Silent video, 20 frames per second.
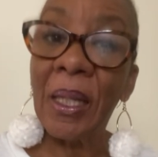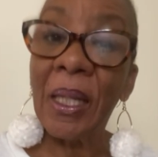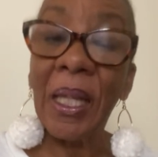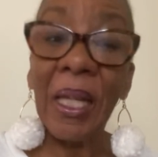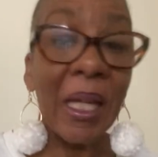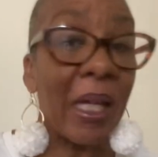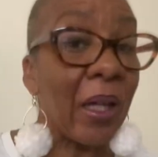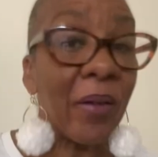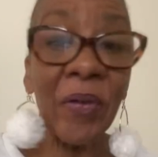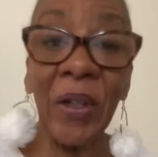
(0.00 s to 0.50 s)

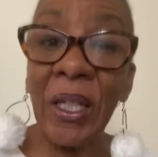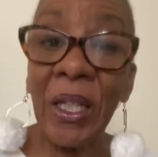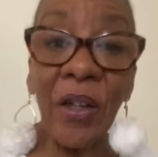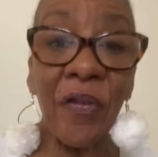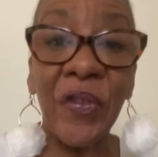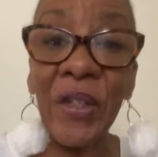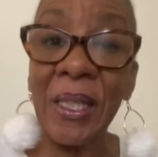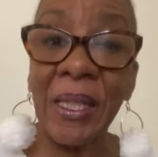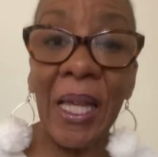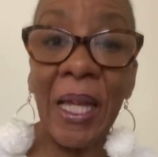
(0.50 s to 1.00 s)
Even
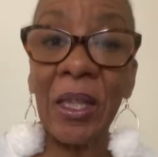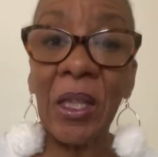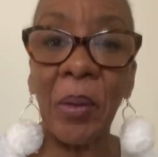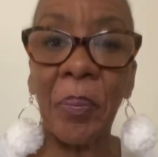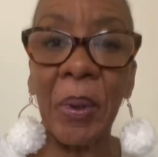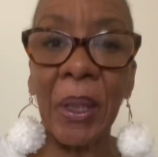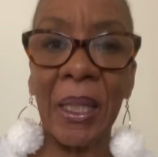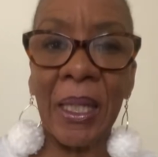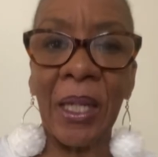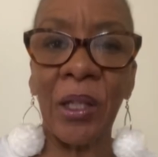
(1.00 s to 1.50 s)
if it's at the
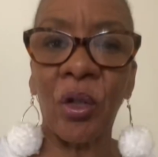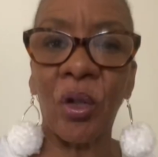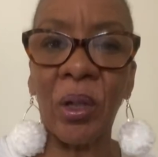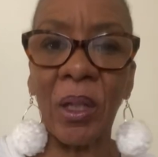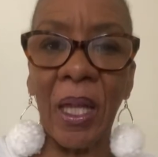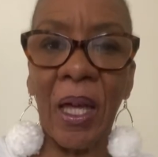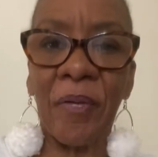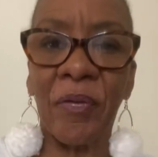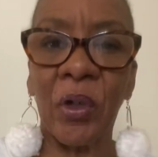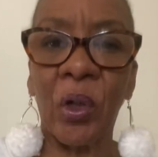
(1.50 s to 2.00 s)
beginner
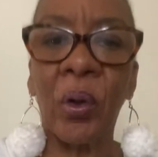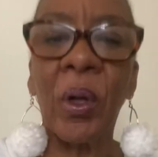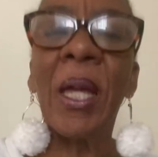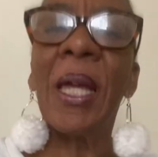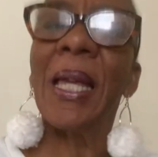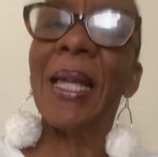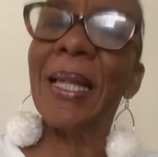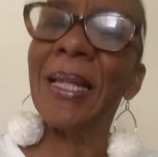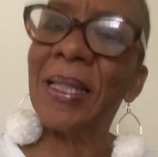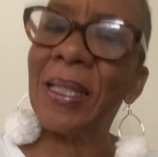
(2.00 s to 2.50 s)
level,
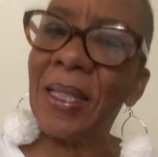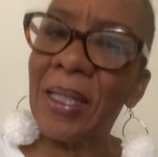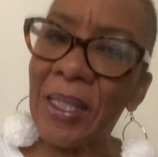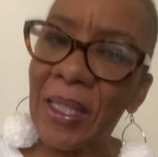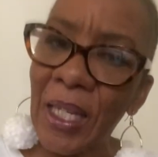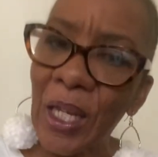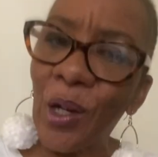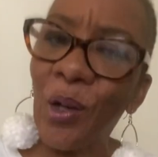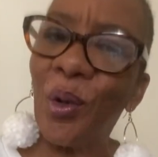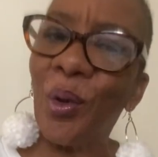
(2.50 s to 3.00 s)
it's
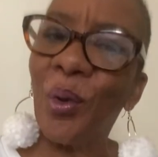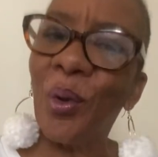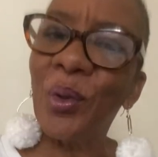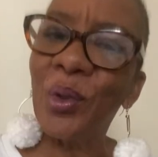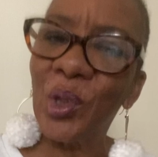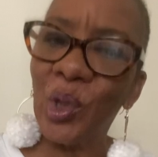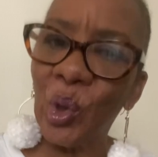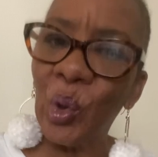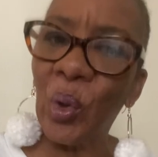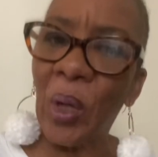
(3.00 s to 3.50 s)
still
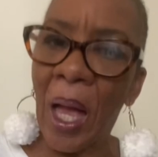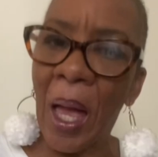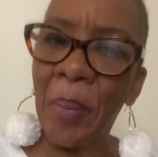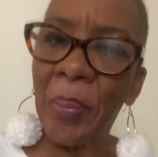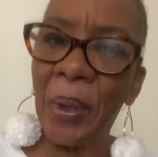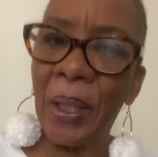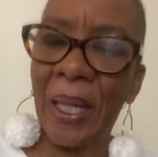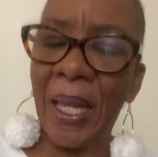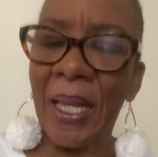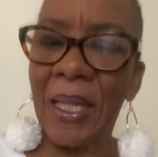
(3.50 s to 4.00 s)
too
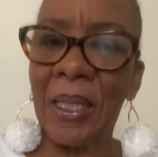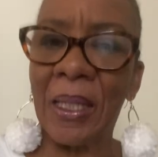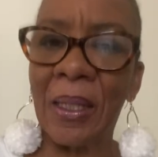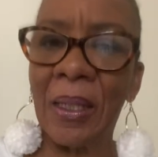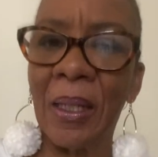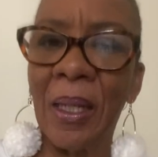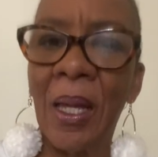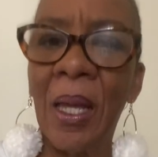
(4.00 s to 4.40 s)
complicated.